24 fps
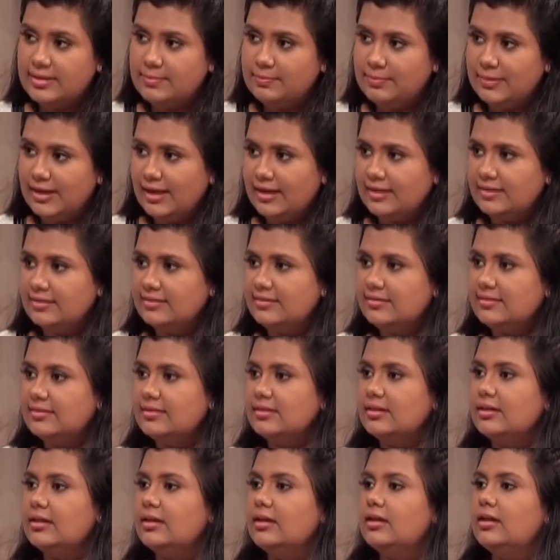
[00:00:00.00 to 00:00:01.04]
plans,
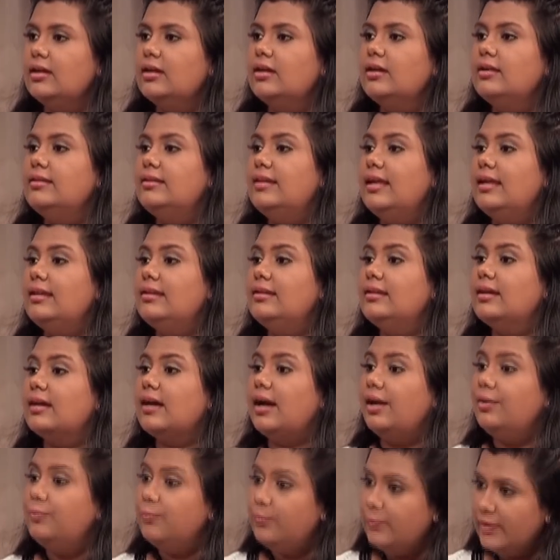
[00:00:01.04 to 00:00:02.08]
then the
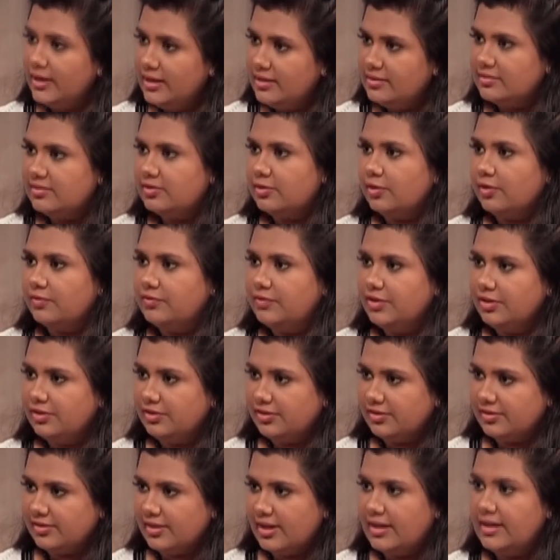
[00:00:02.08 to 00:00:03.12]
conveyance of the
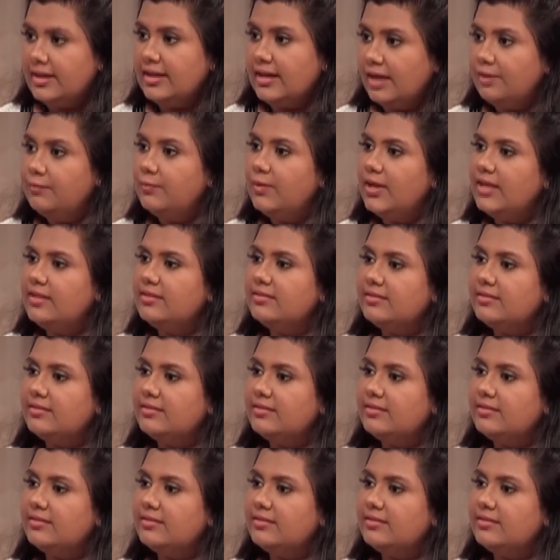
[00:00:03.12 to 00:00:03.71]
society, conveyance